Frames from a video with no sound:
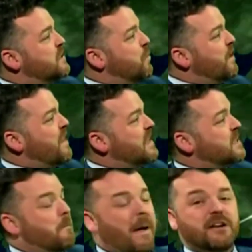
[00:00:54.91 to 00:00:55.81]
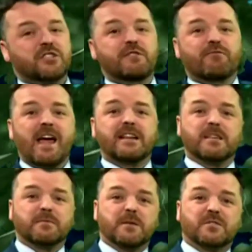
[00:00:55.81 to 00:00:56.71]
With that, some patchy rain,
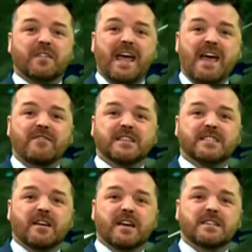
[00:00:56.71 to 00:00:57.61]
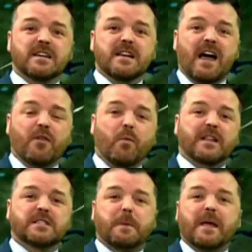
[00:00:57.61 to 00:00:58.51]
sometimes on the heavier side, and the
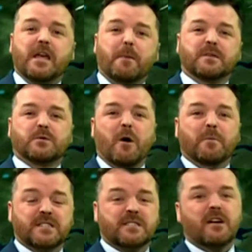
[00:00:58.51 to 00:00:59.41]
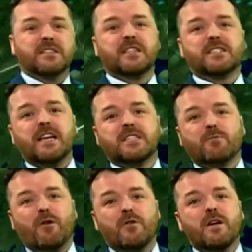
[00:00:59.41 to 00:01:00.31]
winds picking up as well. But starting the day
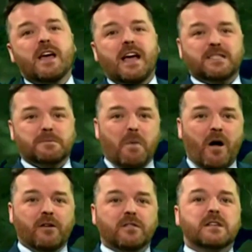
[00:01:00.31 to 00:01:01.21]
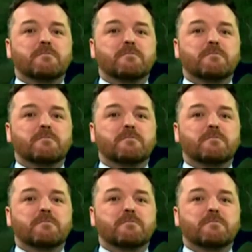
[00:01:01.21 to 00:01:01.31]
tomorrow, it's mild.